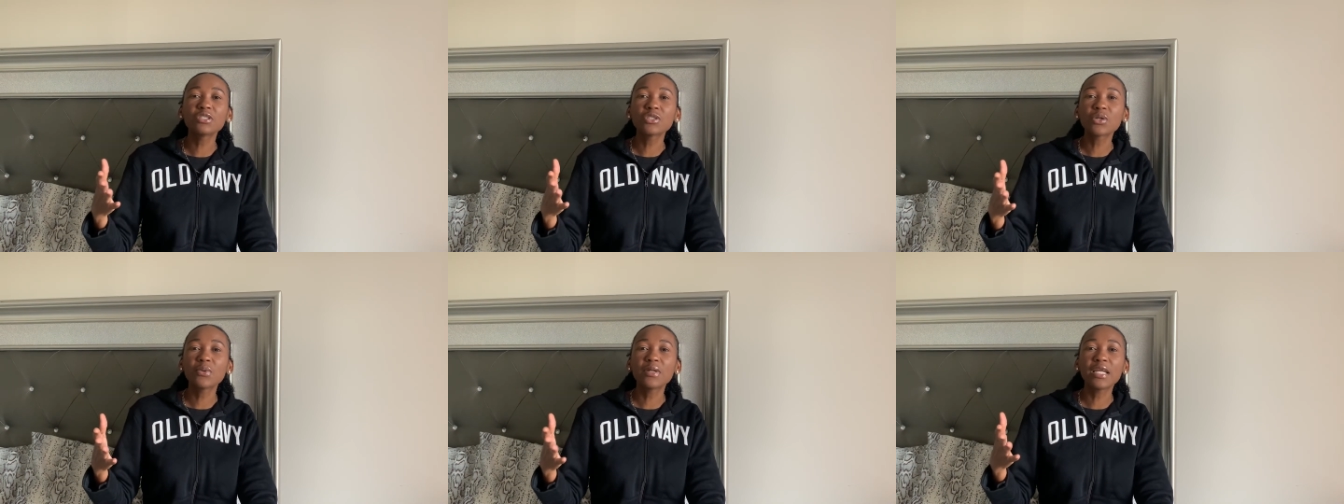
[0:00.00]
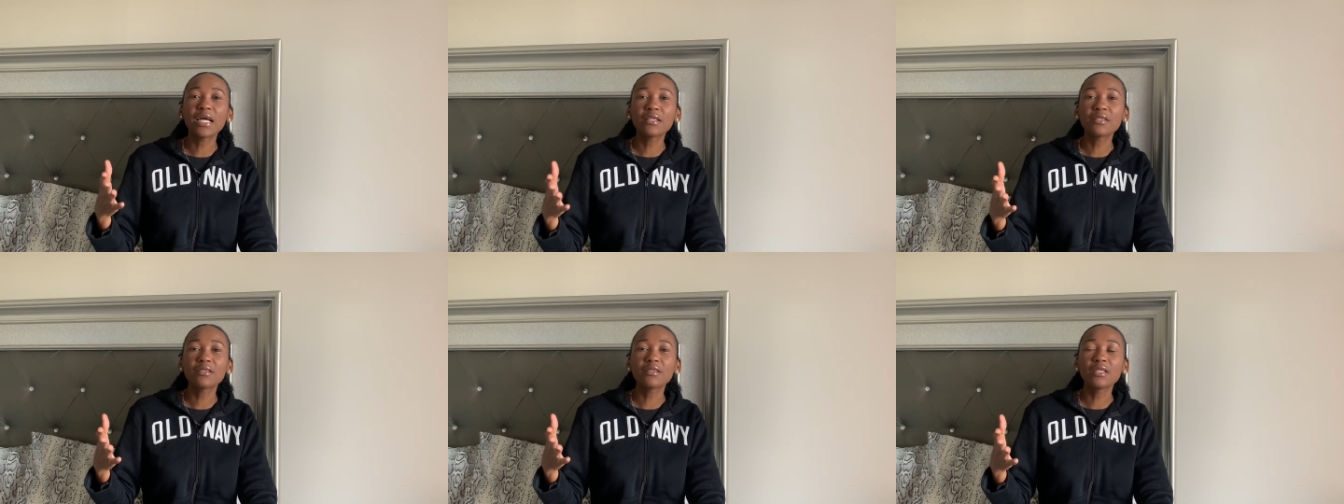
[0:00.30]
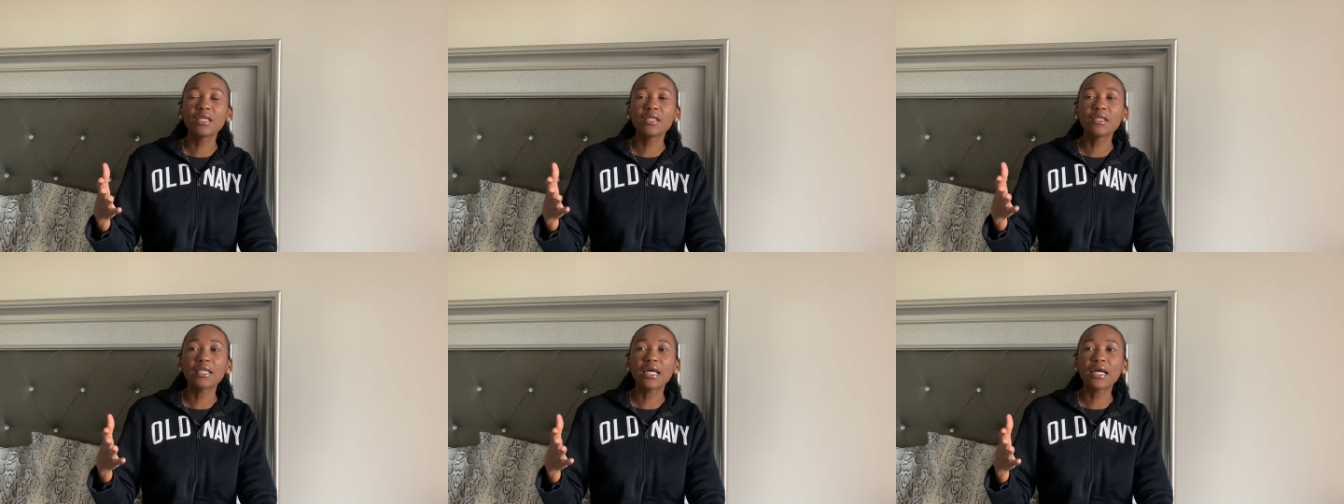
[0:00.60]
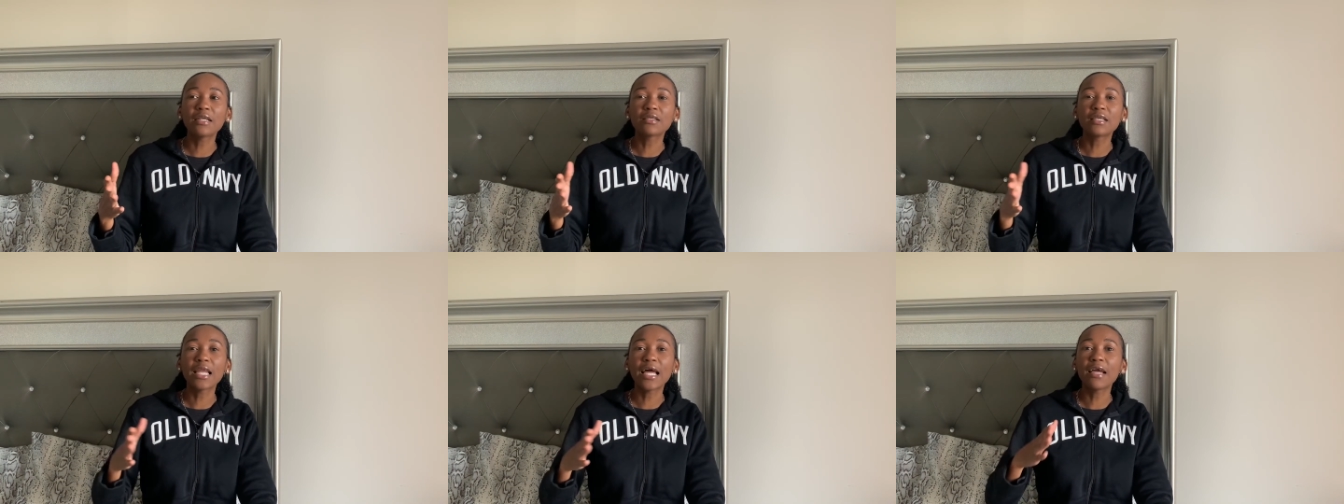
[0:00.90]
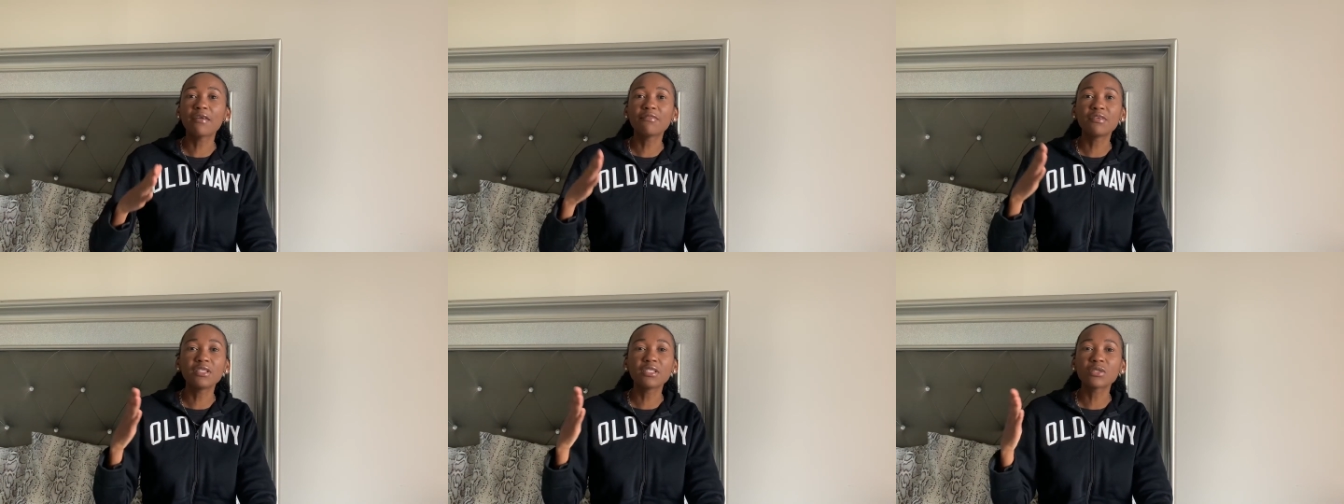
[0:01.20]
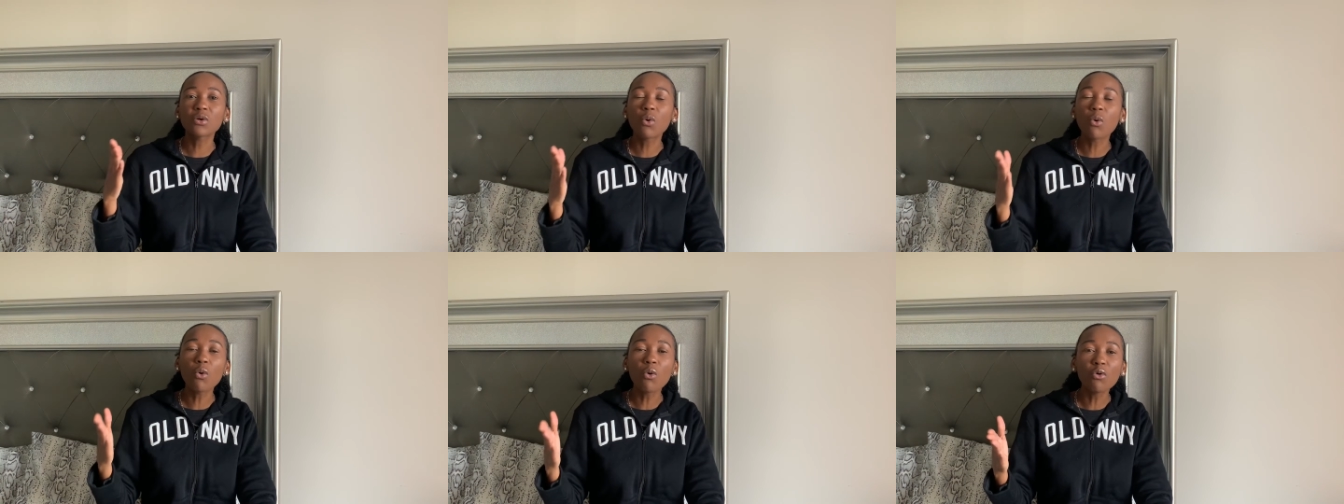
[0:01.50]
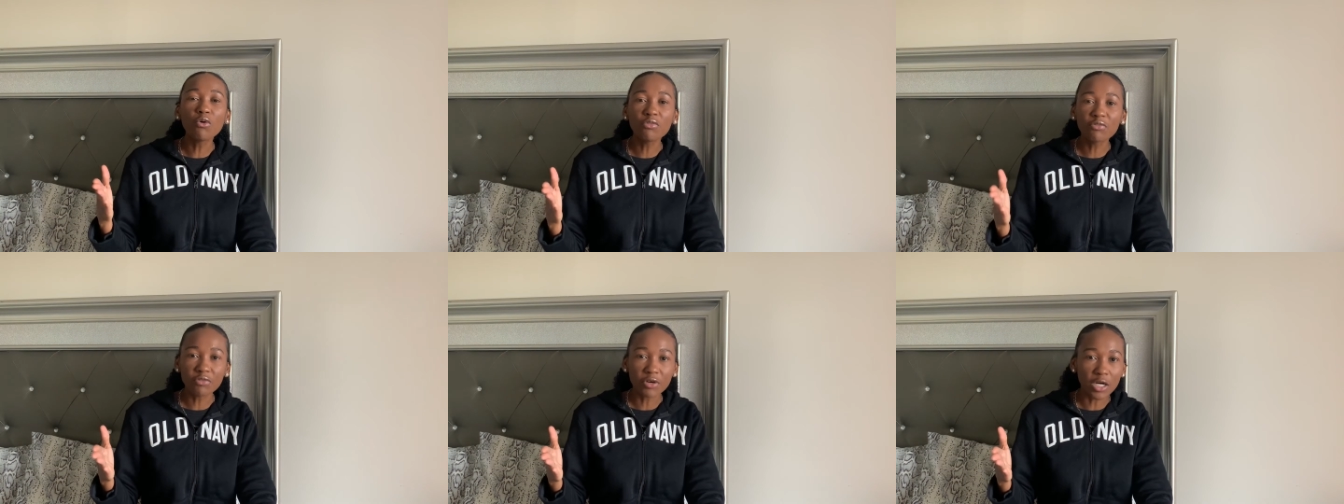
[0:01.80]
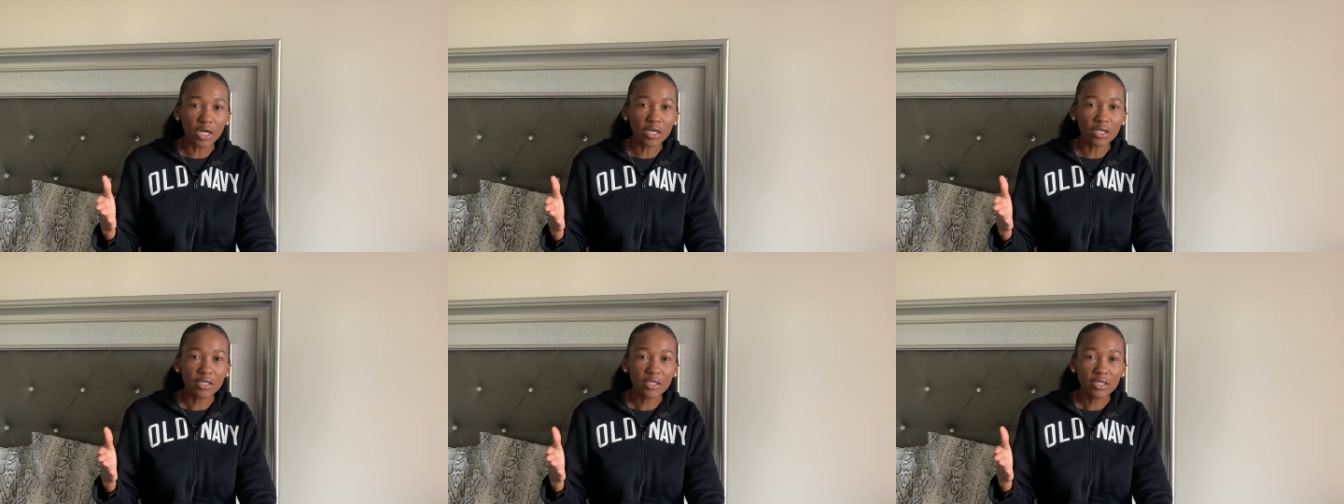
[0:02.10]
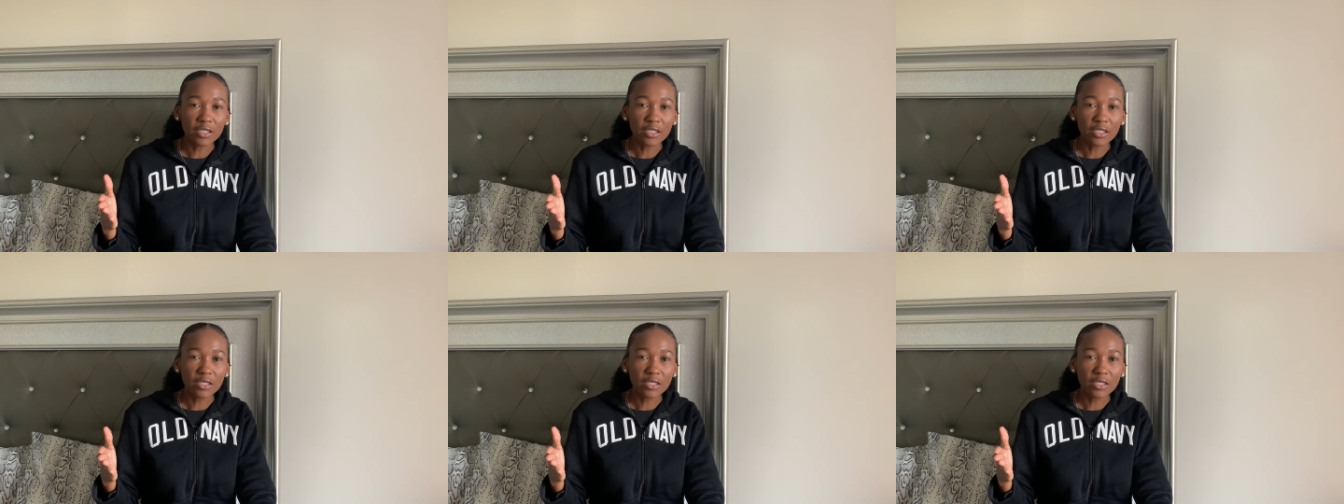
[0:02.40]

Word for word: the towel and to think that life is over